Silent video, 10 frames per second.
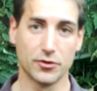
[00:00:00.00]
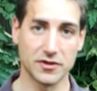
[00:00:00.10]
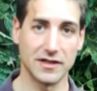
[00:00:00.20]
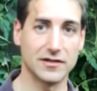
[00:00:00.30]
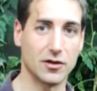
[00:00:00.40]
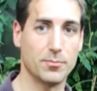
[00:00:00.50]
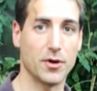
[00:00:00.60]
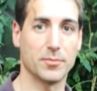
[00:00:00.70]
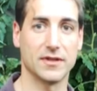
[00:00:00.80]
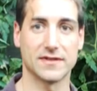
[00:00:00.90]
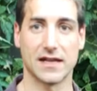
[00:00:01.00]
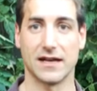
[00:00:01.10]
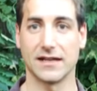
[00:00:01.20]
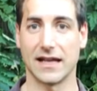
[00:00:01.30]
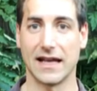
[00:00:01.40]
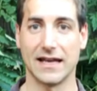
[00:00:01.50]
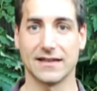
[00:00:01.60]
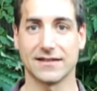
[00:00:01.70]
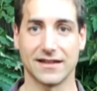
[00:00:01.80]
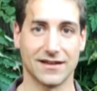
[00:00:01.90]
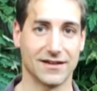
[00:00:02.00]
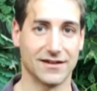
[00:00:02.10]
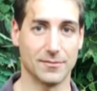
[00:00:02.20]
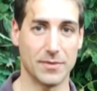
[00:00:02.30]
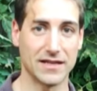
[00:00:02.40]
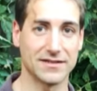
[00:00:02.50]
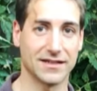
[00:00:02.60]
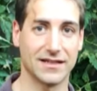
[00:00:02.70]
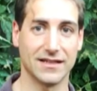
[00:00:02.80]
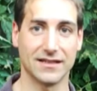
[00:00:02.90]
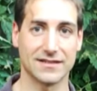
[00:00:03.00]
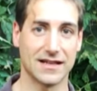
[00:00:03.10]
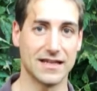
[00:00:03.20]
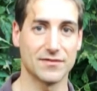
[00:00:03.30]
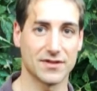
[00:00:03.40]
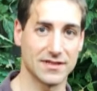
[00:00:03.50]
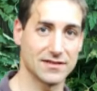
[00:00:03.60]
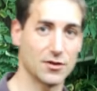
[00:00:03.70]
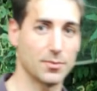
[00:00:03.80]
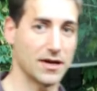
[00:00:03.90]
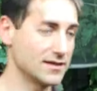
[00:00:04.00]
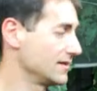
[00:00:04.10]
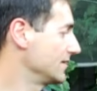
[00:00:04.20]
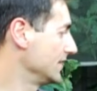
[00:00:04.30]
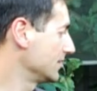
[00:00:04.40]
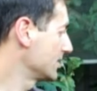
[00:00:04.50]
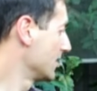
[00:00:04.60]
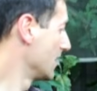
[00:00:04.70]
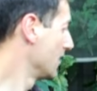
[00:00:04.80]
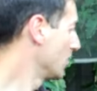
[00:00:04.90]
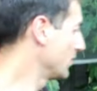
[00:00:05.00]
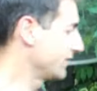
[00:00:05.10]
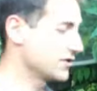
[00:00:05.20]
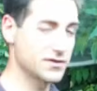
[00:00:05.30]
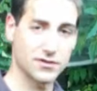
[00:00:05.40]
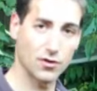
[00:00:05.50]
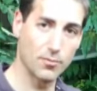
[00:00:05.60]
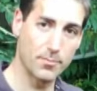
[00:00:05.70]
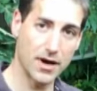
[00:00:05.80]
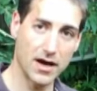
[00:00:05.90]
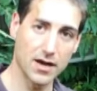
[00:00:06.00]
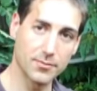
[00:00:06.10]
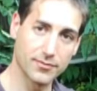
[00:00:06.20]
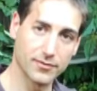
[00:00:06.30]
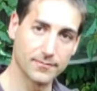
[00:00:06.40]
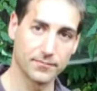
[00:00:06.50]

put a little pump inside, and basically they leave the setup as it is with just a pipe